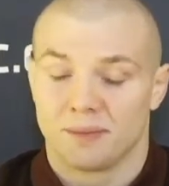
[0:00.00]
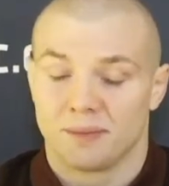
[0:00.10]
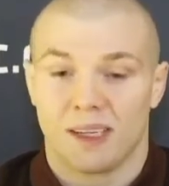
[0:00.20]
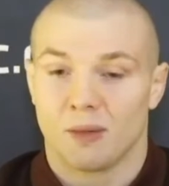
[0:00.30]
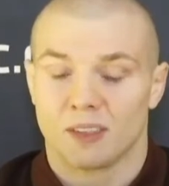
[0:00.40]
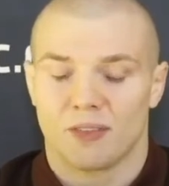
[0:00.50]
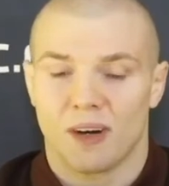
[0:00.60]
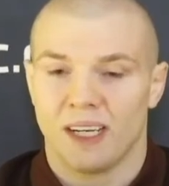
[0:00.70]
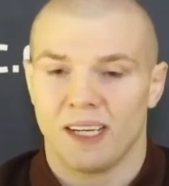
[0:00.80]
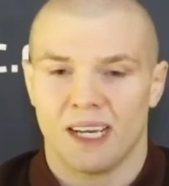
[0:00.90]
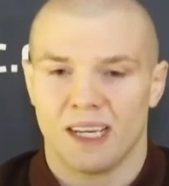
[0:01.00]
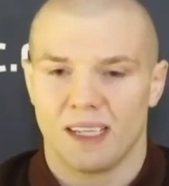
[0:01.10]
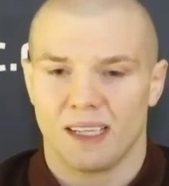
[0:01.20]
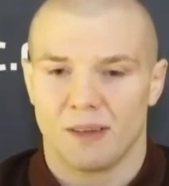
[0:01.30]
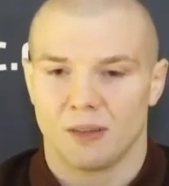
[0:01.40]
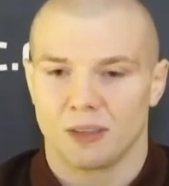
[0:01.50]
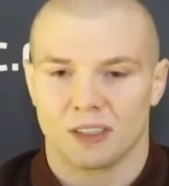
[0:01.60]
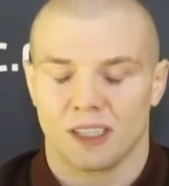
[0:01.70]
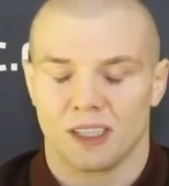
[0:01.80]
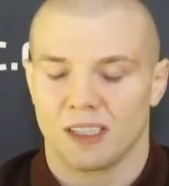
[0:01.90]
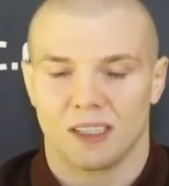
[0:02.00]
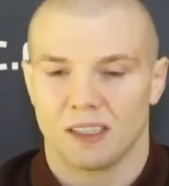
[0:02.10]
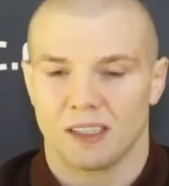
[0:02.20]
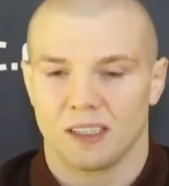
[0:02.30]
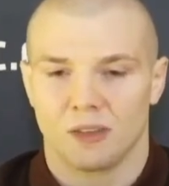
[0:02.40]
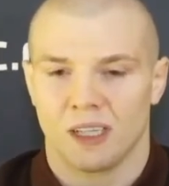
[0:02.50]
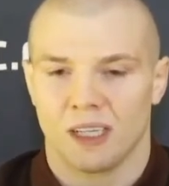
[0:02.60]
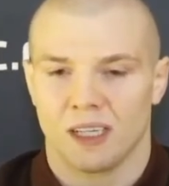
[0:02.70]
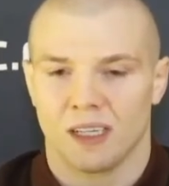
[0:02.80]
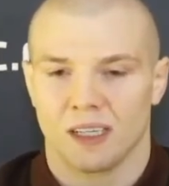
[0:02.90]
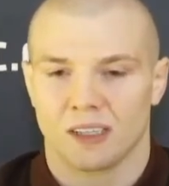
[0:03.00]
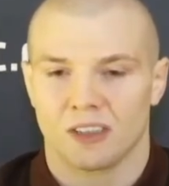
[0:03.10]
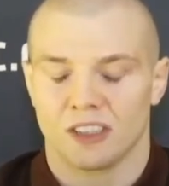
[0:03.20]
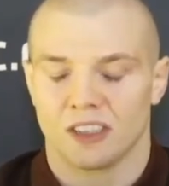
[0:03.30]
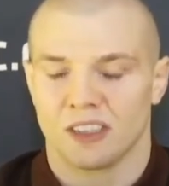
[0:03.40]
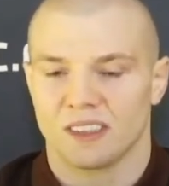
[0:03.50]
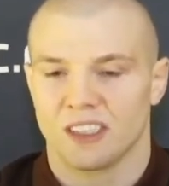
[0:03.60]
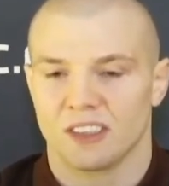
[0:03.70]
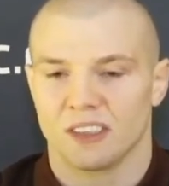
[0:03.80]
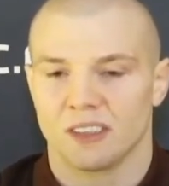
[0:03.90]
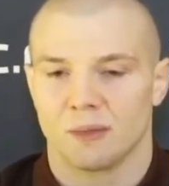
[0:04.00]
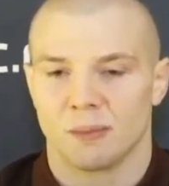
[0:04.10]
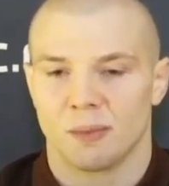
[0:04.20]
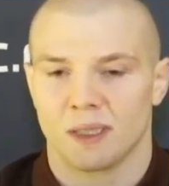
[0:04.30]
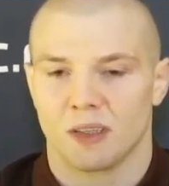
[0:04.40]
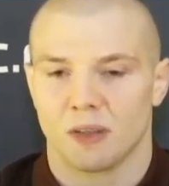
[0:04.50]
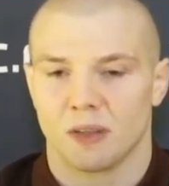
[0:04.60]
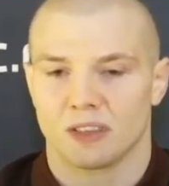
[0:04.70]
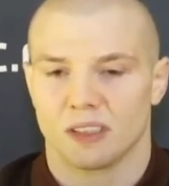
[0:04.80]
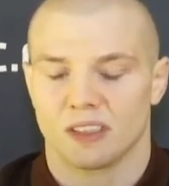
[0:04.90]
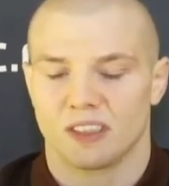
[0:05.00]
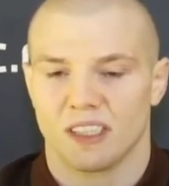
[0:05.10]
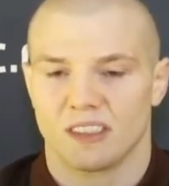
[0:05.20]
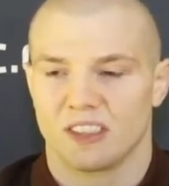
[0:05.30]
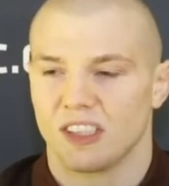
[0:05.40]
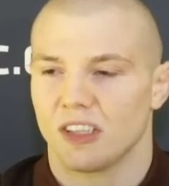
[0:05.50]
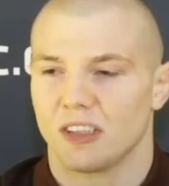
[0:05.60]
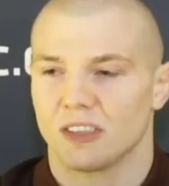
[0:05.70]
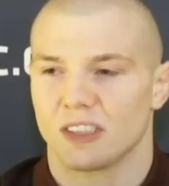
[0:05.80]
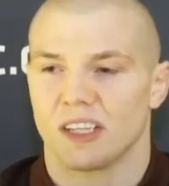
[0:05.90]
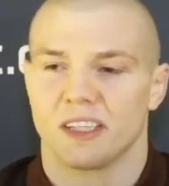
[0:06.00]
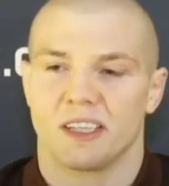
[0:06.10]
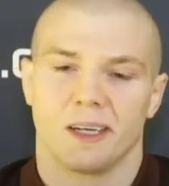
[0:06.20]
It was Friday night. I was doing a conditioning session with my coach, Chase Chicos, and